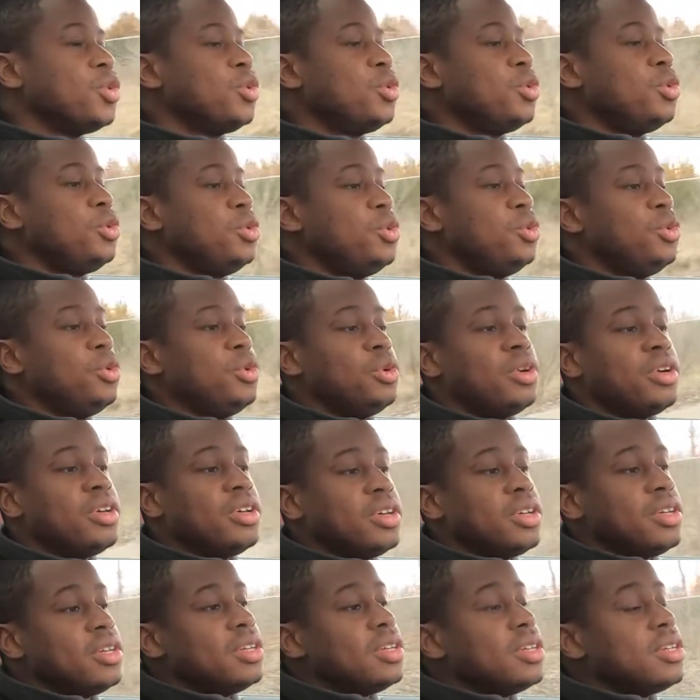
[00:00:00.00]
Ooh,
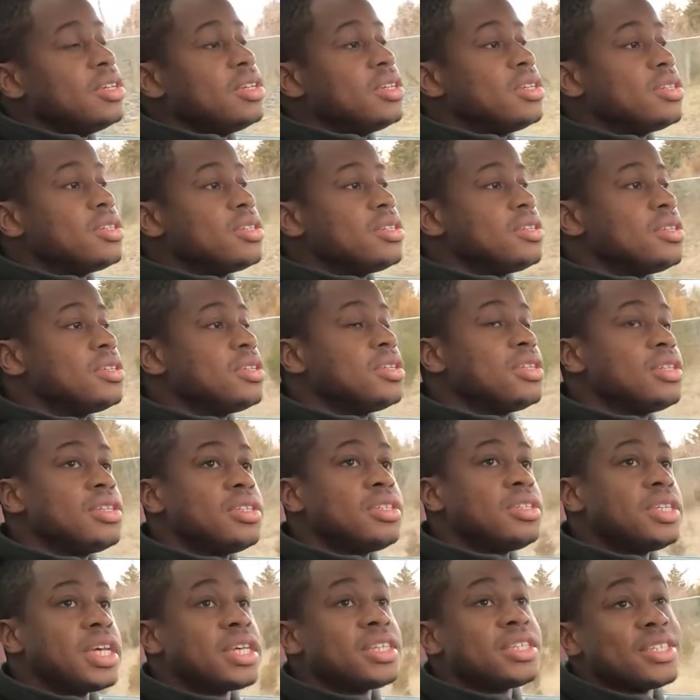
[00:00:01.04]

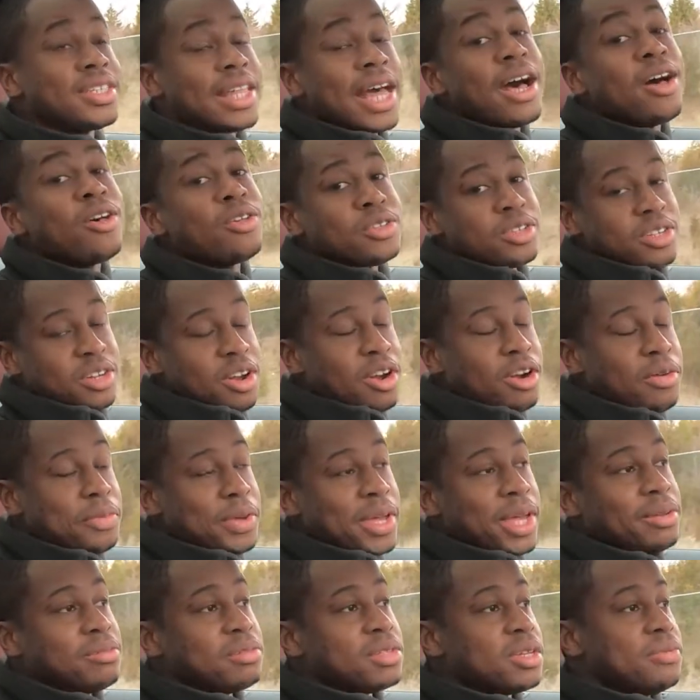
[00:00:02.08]
6,000
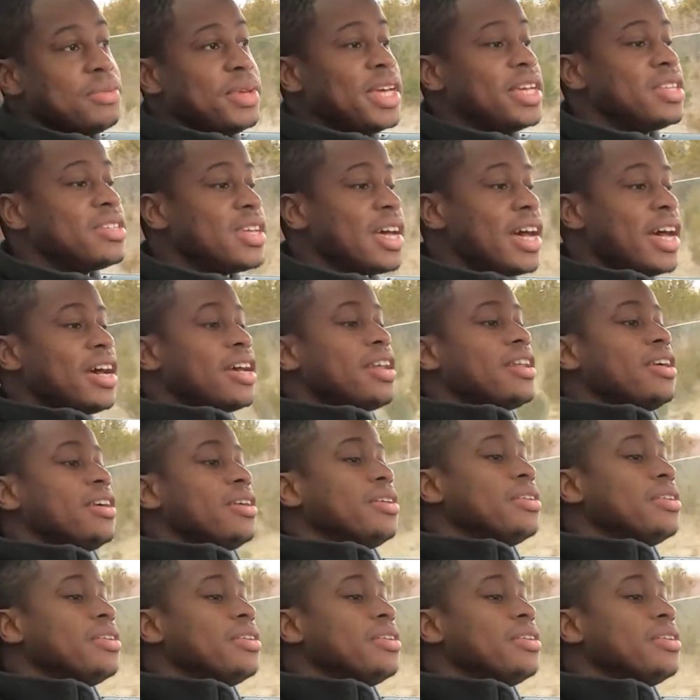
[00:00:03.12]
RPMs to be exact.